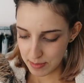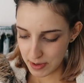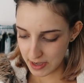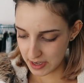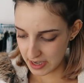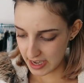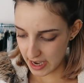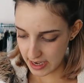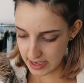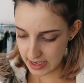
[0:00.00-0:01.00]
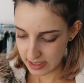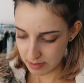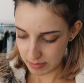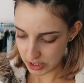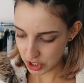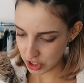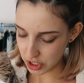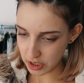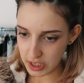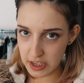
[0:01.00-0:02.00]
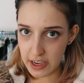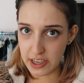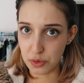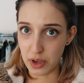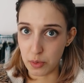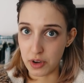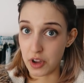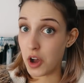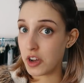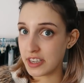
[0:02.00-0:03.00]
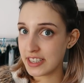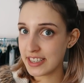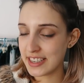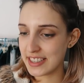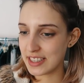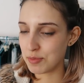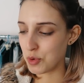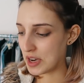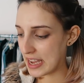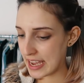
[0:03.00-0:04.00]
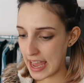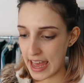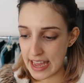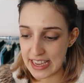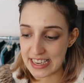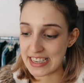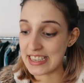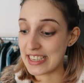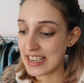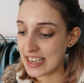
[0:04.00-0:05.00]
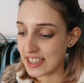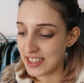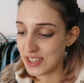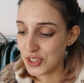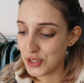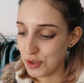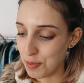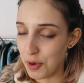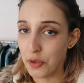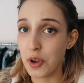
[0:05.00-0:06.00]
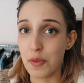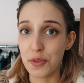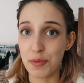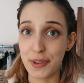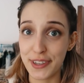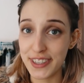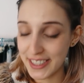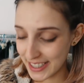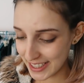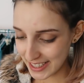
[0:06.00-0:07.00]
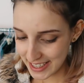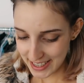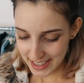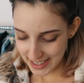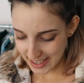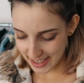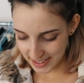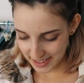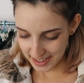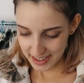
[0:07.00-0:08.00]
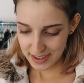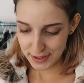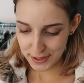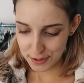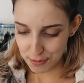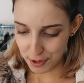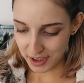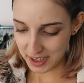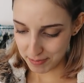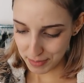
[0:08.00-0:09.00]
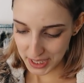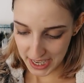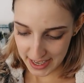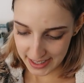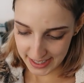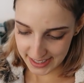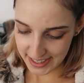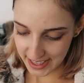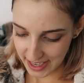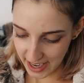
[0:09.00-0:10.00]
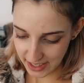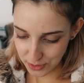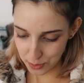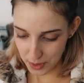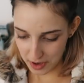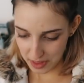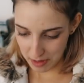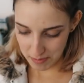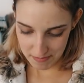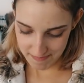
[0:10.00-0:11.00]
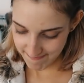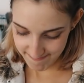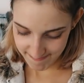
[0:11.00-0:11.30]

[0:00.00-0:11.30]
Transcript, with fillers: But yeah, as I mentioned earlier, I tried one on this morning and it's super uncomfortable. I used to work in planes and I had to wear them